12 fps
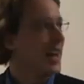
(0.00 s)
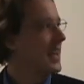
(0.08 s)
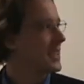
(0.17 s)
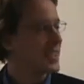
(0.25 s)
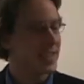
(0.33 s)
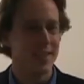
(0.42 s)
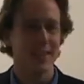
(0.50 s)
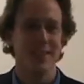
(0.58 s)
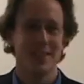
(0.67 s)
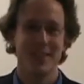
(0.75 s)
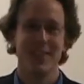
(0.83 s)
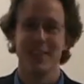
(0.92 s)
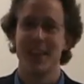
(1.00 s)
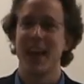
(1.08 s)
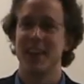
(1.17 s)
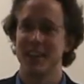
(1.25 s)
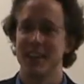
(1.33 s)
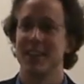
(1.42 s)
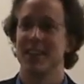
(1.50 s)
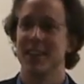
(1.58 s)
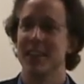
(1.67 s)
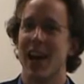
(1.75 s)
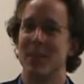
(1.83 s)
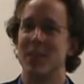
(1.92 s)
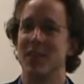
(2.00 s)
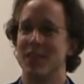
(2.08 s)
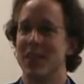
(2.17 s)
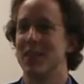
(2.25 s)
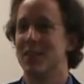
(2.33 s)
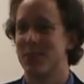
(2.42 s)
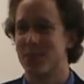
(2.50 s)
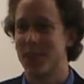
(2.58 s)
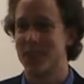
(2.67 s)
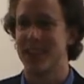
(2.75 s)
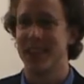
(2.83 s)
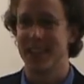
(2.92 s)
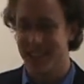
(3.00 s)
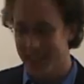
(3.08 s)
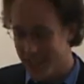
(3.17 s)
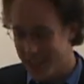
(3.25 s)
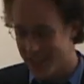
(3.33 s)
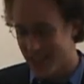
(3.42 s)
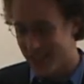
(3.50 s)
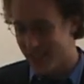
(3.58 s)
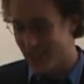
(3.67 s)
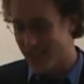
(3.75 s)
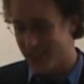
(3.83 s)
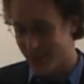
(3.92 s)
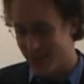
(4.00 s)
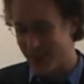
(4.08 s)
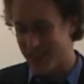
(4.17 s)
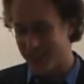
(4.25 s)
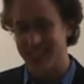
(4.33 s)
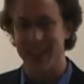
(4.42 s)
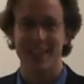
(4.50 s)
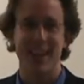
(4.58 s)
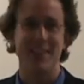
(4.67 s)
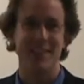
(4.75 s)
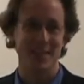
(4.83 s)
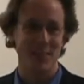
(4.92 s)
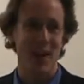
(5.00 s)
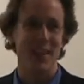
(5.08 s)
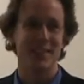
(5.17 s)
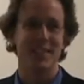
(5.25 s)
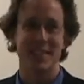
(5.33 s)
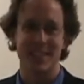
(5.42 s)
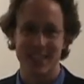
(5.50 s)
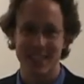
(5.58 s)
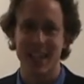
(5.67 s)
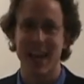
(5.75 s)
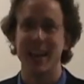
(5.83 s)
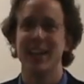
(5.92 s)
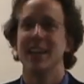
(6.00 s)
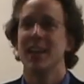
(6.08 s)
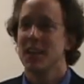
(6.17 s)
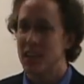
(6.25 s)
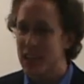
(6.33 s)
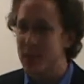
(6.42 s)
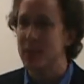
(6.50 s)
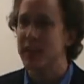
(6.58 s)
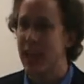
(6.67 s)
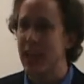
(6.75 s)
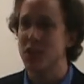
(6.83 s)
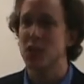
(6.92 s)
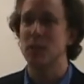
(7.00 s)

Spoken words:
it's still doing that in the lobby of the Princeton Center for Information Technology Policy today. The implication